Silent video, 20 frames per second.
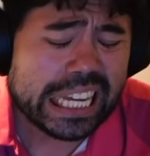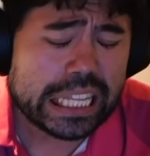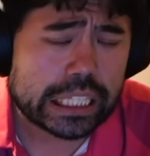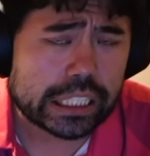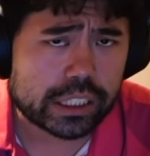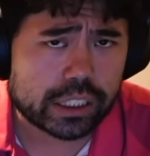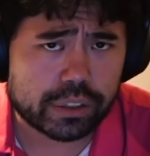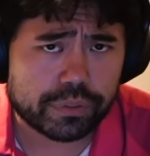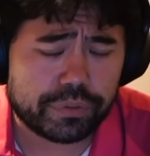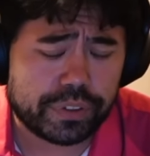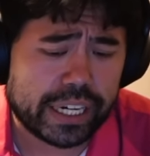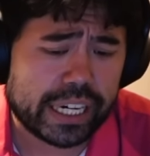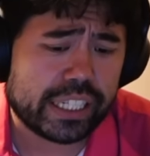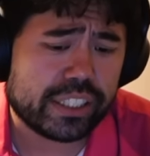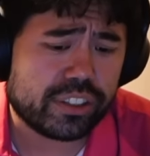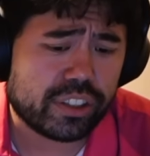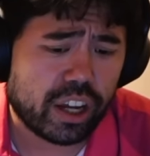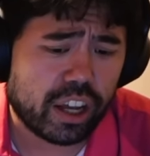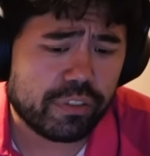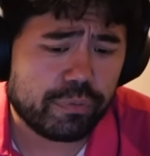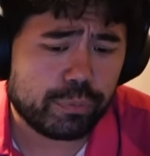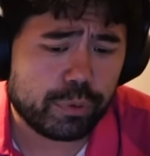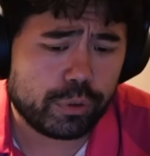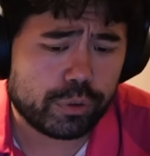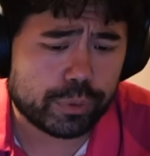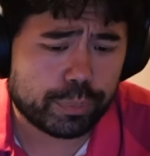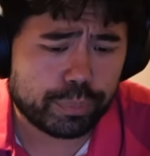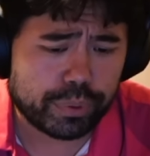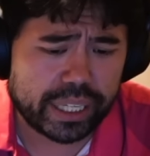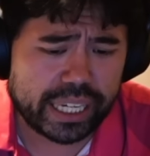this is a very tough move
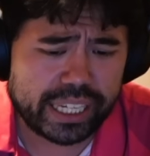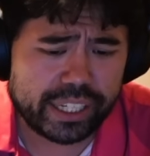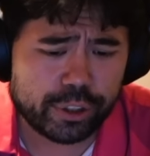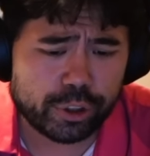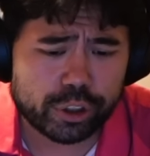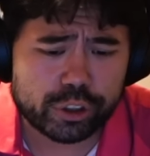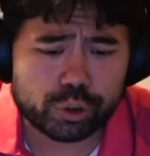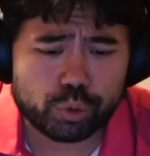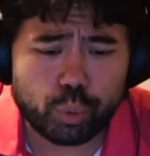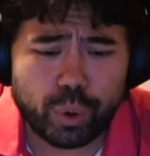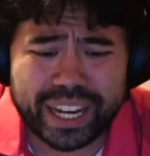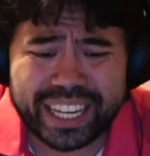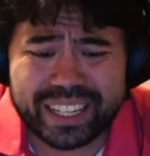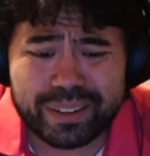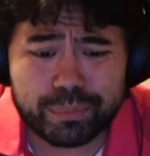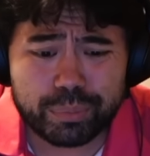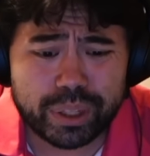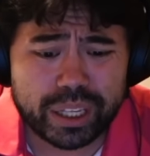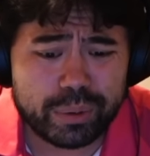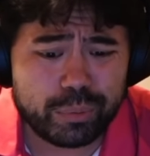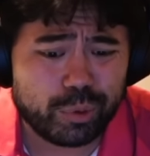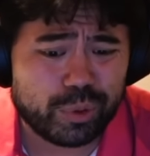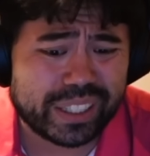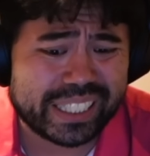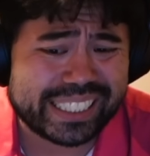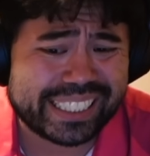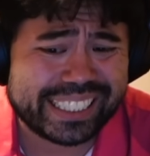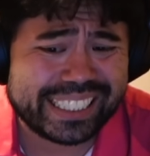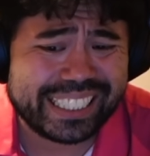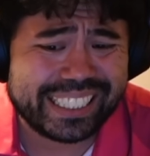to play here because white can play a move like
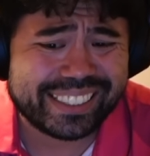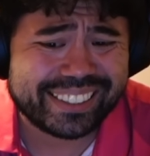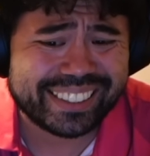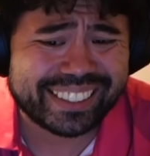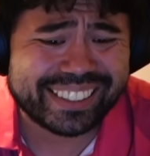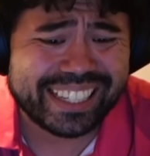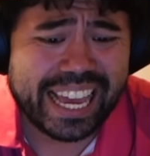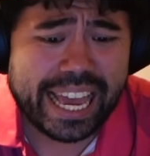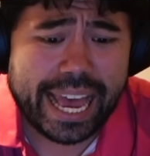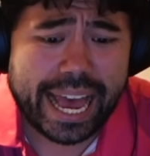C6,